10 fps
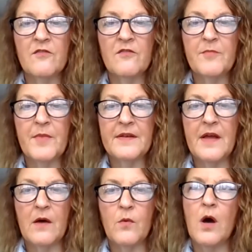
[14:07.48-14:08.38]
6
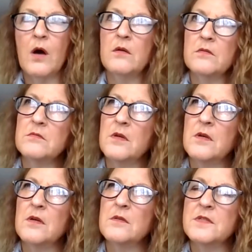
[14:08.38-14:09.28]

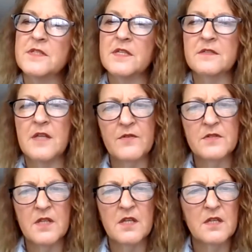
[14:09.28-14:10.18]
novels, I think,
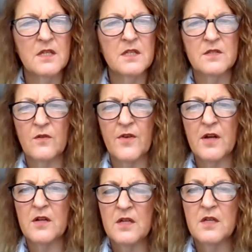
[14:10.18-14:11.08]
so far.
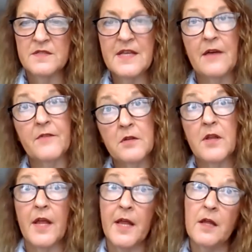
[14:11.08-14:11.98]
7,
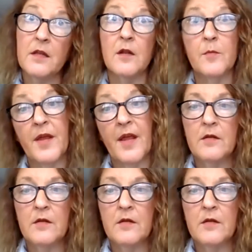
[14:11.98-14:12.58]
8, it'll be 8.